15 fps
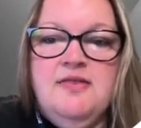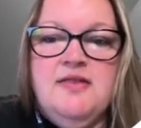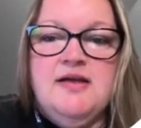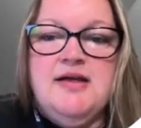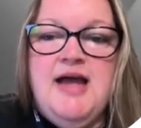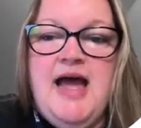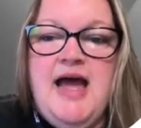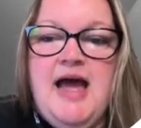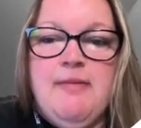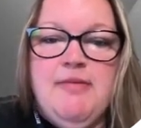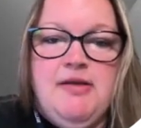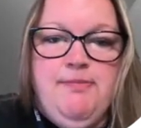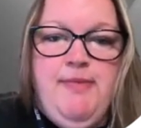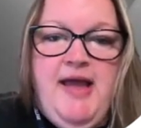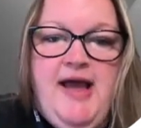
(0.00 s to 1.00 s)
the
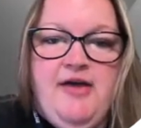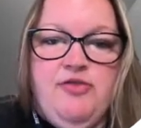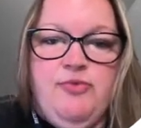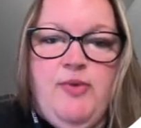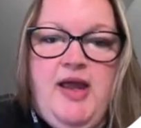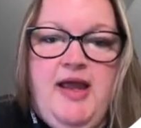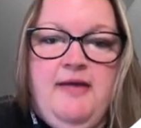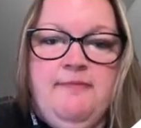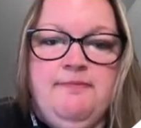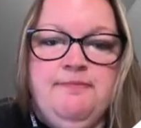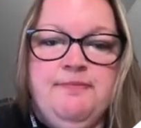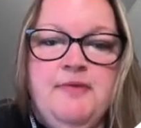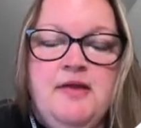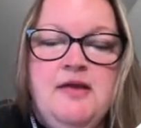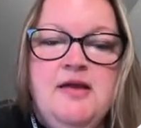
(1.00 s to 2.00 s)
common pathway.
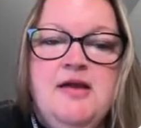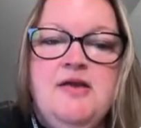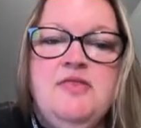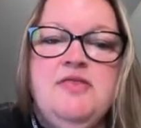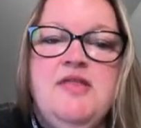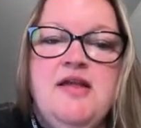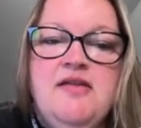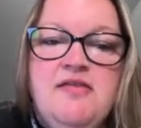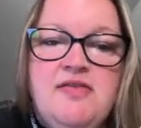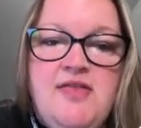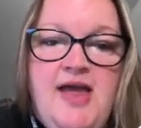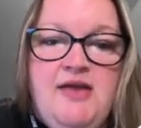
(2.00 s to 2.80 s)
This then